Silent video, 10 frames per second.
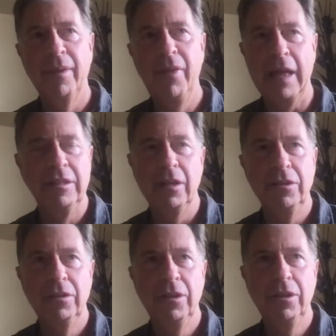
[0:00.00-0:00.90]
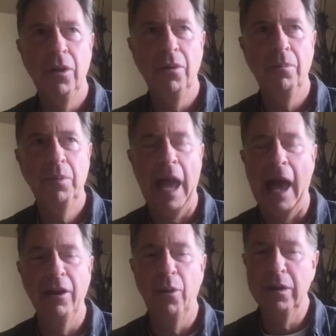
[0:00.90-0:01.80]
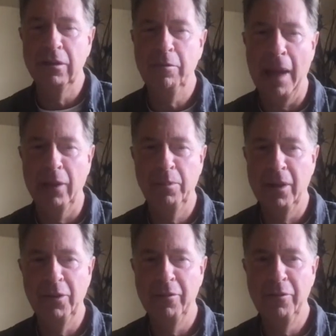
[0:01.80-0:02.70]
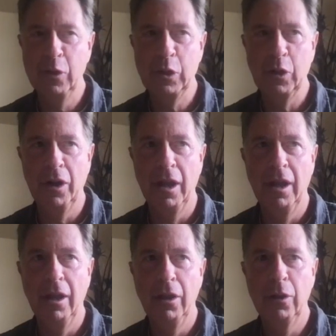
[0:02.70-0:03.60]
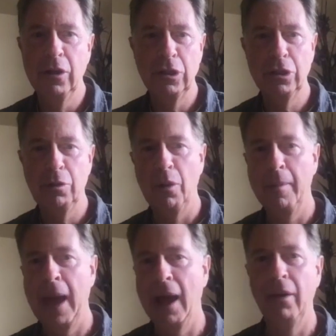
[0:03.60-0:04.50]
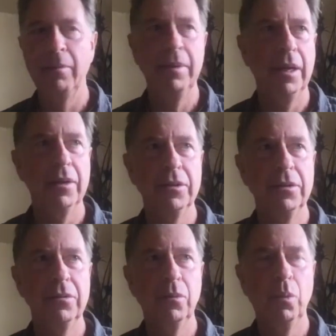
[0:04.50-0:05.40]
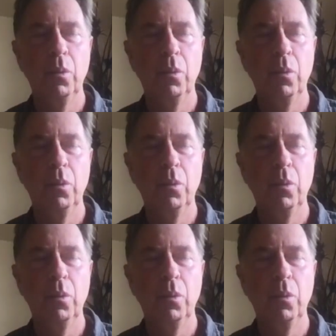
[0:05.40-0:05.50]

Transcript: In that sense, the categories of past, present, and future, you can just throw them out because